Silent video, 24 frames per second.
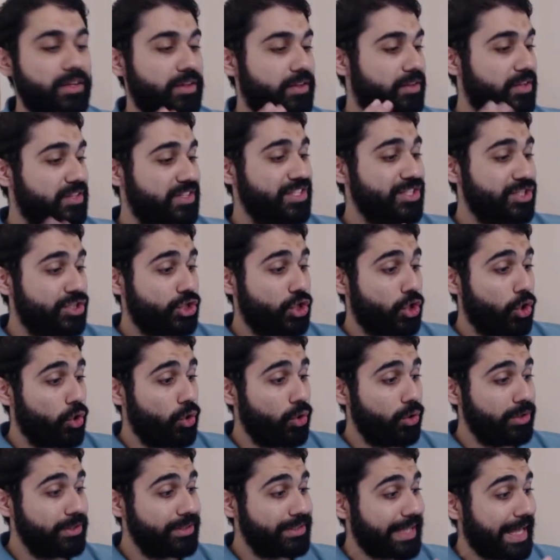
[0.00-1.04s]
this is
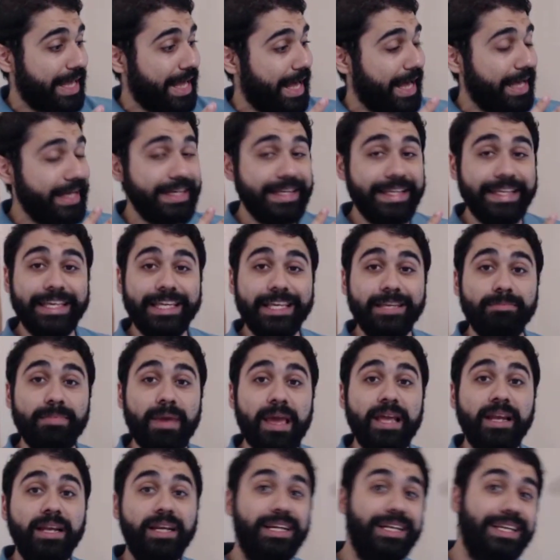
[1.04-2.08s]
called an
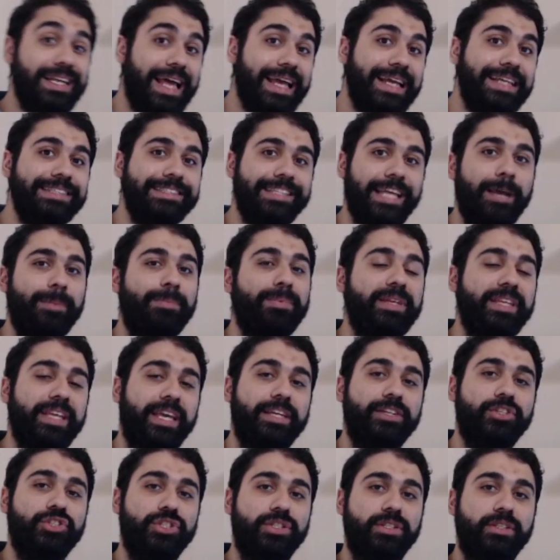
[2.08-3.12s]
email client
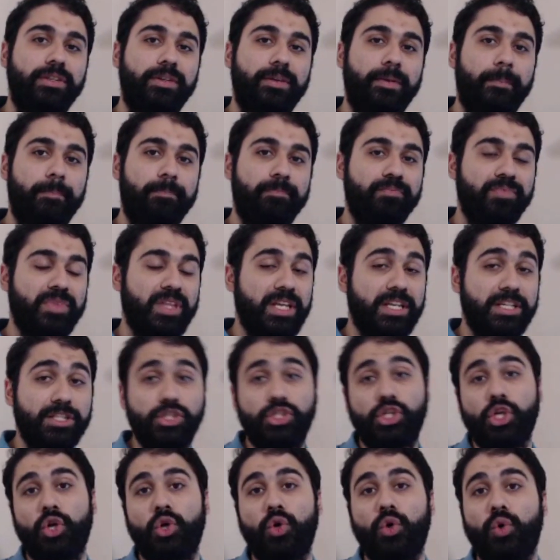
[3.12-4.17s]
application.
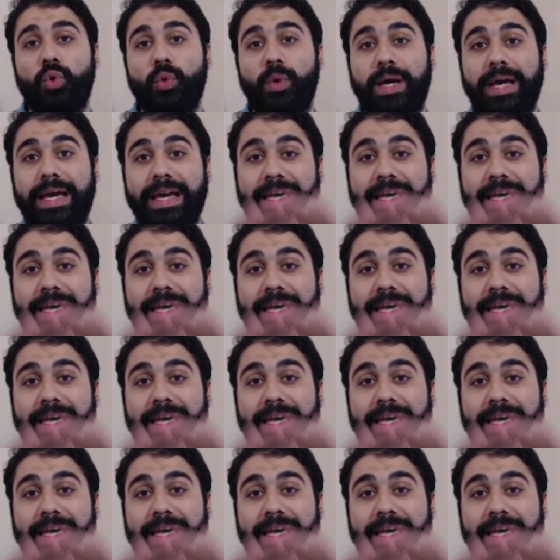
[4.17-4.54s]
So